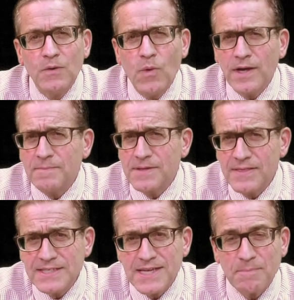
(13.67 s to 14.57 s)
Welcome to
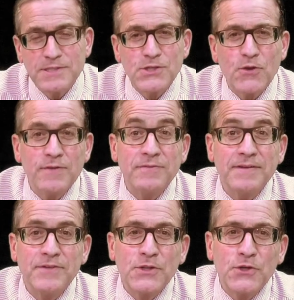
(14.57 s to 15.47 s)
this episode of
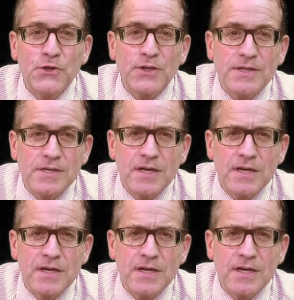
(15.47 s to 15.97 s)
Live and Learn,